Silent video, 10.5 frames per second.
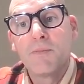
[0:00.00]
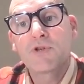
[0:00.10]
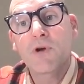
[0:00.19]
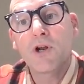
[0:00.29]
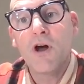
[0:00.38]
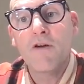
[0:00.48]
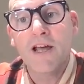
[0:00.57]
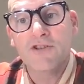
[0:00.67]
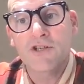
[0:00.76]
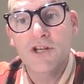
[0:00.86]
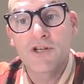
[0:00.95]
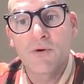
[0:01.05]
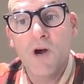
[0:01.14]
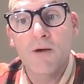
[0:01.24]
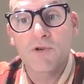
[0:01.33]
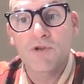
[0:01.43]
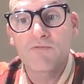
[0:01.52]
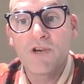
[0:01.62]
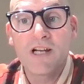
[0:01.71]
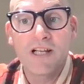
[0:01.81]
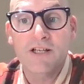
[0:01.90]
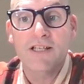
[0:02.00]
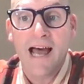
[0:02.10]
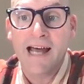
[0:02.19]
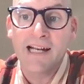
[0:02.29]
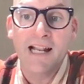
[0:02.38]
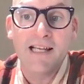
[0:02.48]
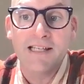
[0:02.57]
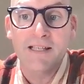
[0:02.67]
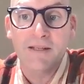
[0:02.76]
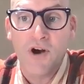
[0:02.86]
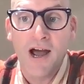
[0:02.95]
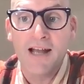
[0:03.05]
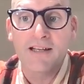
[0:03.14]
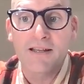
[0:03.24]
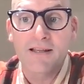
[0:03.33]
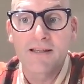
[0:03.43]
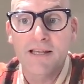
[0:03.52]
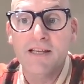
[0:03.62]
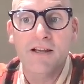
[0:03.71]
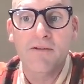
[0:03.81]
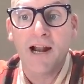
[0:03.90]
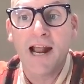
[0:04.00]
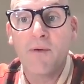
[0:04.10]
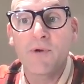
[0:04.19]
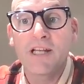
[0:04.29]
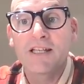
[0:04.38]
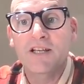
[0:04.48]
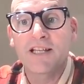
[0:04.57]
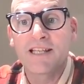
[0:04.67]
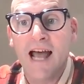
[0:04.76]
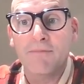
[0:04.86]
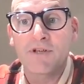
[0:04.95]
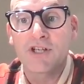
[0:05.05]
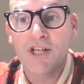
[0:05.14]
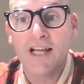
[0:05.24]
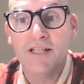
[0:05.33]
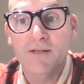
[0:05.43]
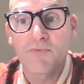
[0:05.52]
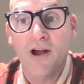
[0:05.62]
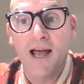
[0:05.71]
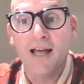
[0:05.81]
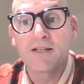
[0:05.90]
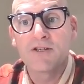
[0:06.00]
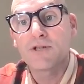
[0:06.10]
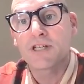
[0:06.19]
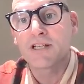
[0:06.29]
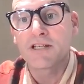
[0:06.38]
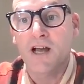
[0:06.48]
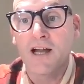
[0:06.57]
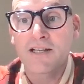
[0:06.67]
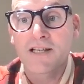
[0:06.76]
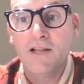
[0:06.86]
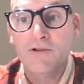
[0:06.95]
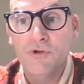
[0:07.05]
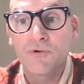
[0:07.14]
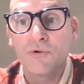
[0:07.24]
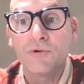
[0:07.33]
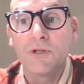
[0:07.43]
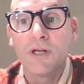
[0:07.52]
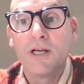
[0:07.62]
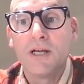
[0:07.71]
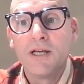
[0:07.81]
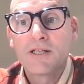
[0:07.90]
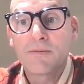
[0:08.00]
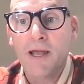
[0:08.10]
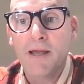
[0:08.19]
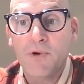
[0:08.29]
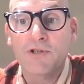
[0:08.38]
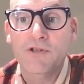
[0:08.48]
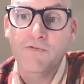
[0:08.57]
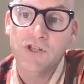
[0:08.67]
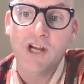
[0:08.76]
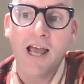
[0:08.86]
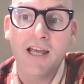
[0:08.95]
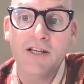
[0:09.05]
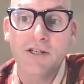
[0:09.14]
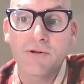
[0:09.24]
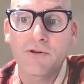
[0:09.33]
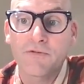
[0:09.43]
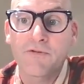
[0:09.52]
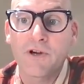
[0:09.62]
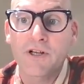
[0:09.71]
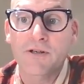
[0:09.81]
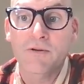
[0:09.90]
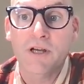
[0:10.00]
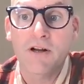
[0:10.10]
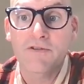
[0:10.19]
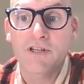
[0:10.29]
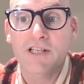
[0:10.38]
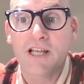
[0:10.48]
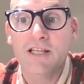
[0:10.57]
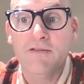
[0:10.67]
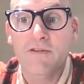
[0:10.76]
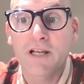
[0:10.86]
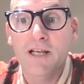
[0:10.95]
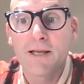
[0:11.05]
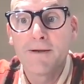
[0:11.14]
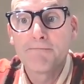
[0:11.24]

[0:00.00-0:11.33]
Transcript: So a lot of that strategic work was really just analyzing the brand and thinking around how we need to adapt and change the brand, using design as our tool to make positive change in order for it to kind of successfully